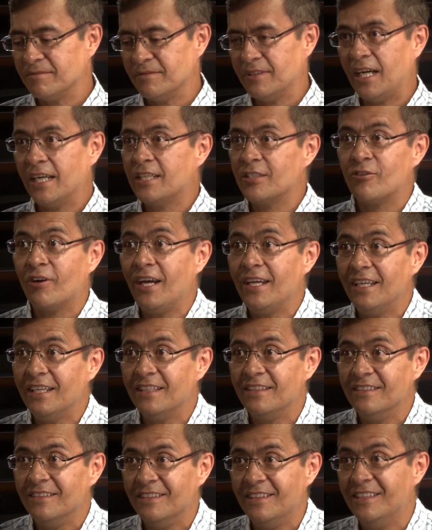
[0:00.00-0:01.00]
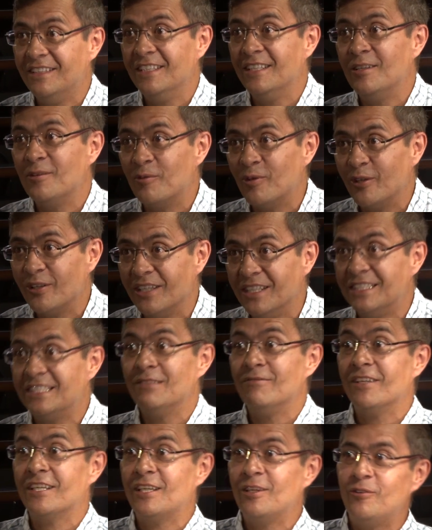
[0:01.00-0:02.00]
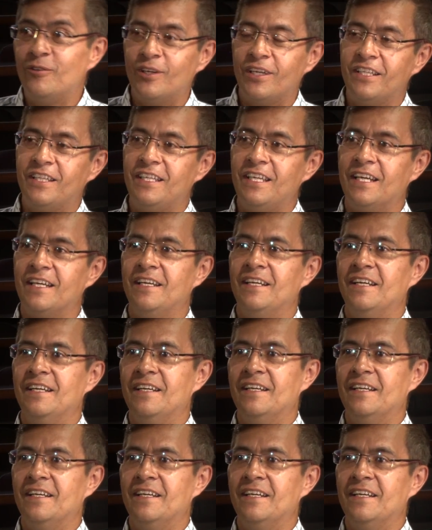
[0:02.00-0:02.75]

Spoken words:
I tried it. It didn't work. It seemed like a good idea.